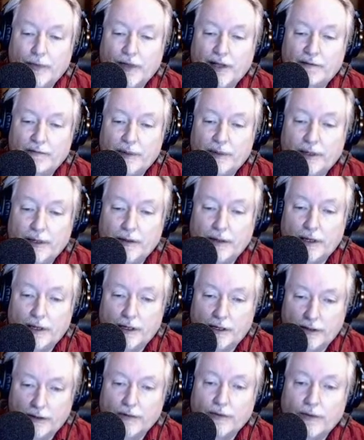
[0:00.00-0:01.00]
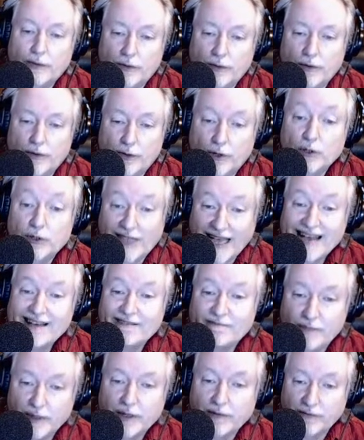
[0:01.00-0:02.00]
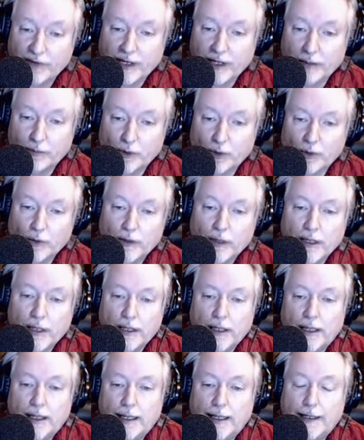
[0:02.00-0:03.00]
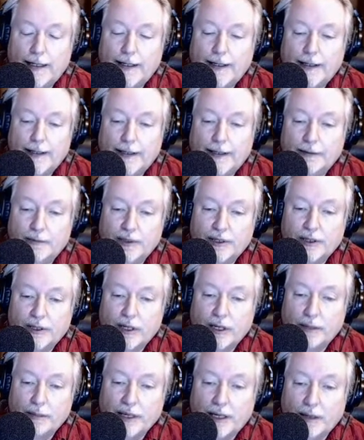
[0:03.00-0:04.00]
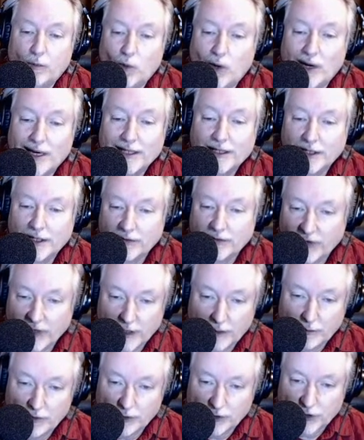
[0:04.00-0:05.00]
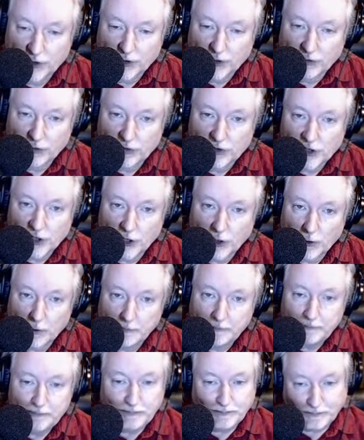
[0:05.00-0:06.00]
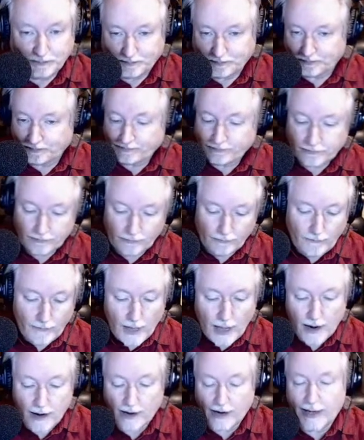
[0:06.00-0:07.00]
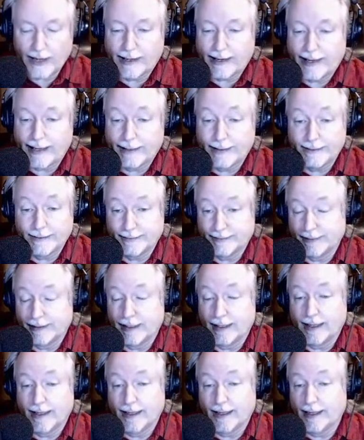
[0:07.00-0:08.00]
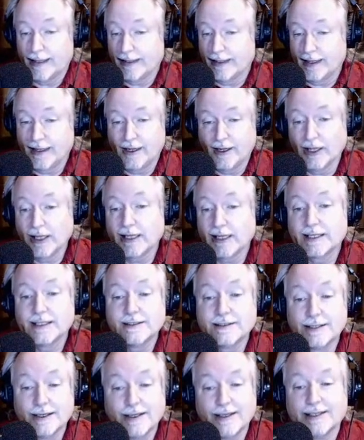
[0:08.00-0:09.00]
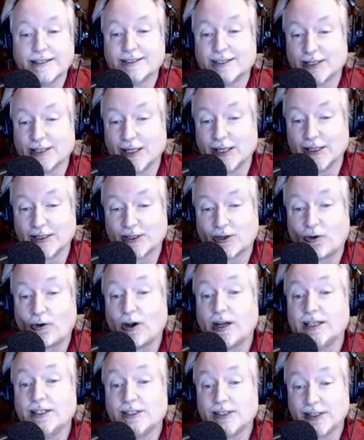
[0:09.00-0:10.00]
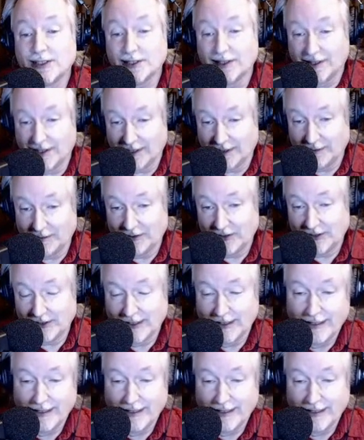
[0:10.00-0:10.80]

They've been those have been available, but they're going to become widely available soon. So, all right, I don't. All I can tell you is it's crazy times.